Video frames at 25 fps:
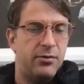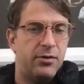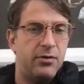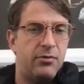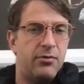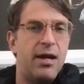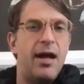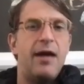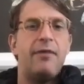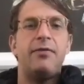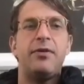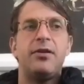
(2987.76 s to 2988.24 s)

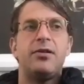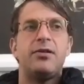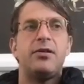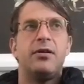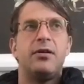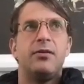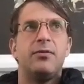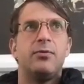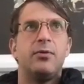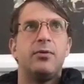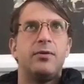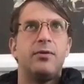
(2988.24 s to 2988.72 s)

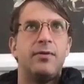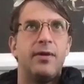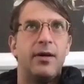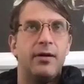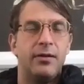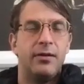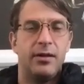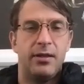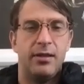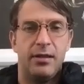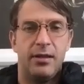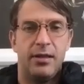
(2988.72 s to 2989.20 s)
Graphisoft was
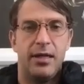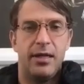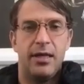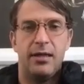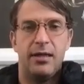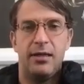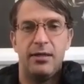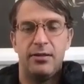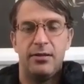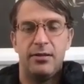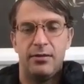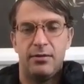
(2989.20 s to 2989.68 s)
founded in the
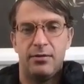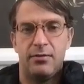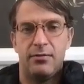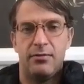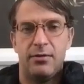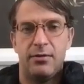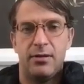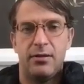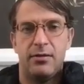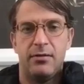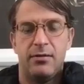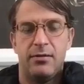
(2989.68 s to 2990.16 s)
80s,
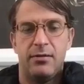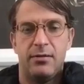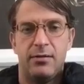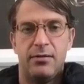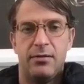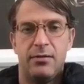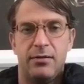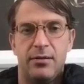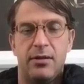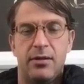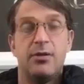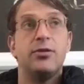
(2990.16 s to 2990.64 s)
right?
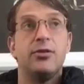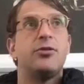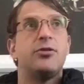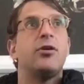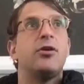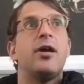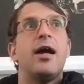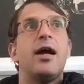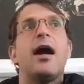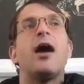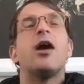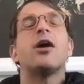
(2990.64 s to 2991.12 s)
Or,
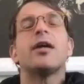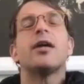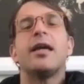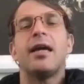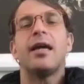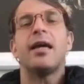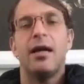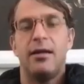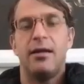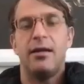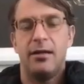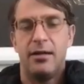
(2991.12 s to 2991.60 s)
sorry,
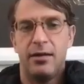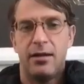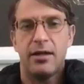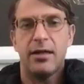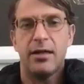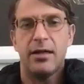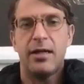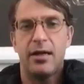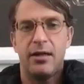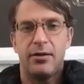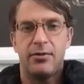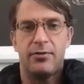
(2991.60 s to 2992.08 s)
ArchiCAD.
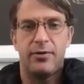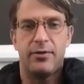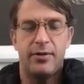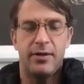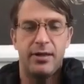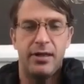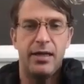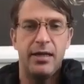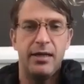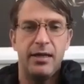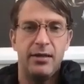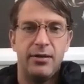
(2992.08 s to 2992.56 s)
ArchiCAD was
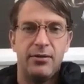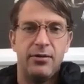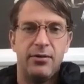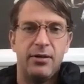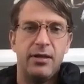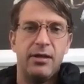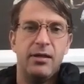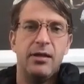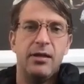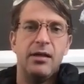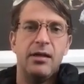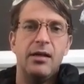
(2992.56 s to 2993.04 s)
founded in the 80s,
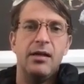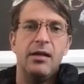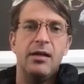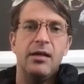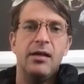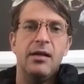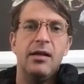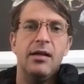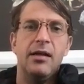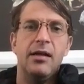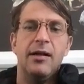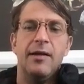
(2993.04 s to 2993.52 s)
right?
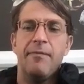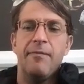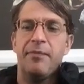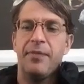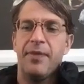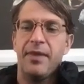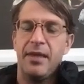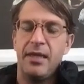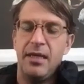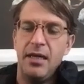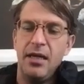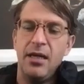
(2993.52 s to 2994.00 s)

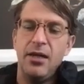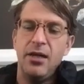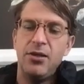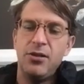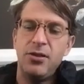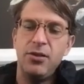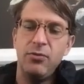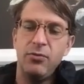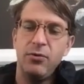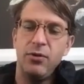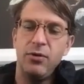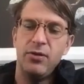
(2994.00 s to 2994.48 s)
The
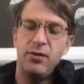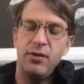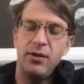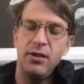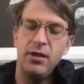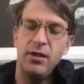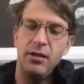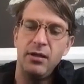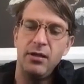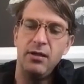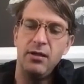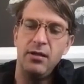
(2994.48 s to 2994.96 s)
issue was
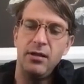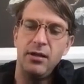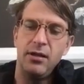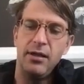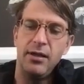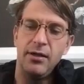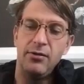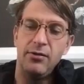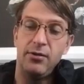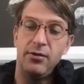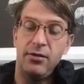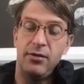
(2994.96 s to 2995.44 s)
that that
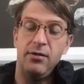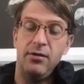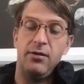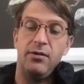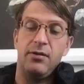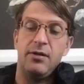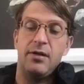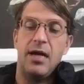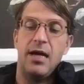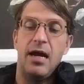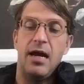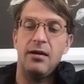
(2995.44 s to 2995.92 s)
it
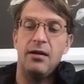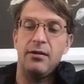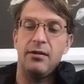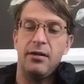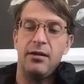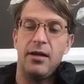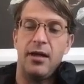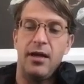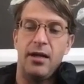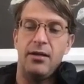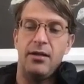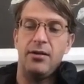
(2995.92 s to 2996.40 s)
turns out
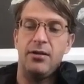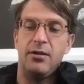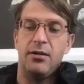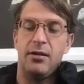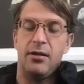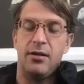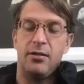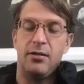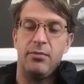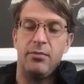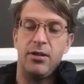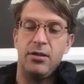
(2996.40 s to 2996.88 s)
that, any,
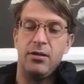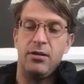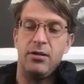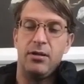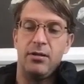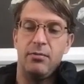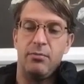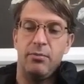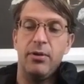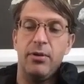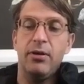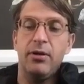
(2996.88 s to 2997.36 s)
that,
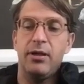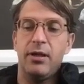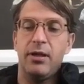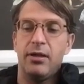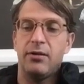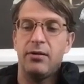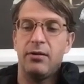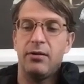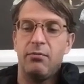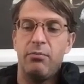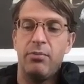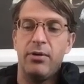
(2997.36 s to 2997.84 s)
that
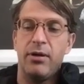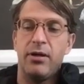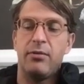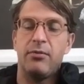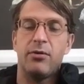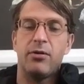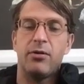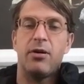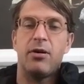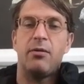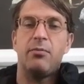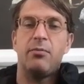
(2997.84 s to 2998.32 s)
buildings are bigger,
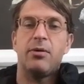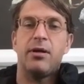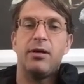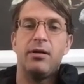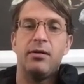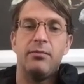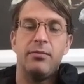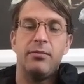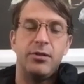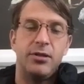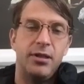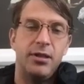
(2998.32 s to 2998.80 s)
more complicated
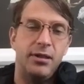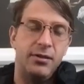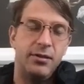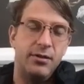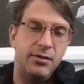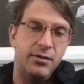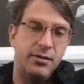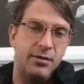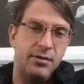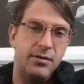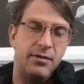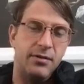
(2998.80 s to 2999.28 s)
than
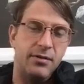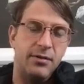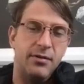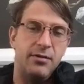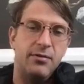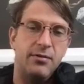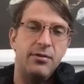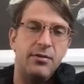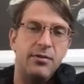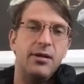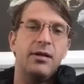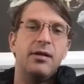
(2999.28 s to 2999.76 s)
machines,
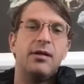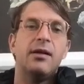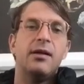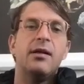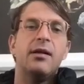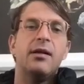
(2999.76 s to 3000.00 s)
right?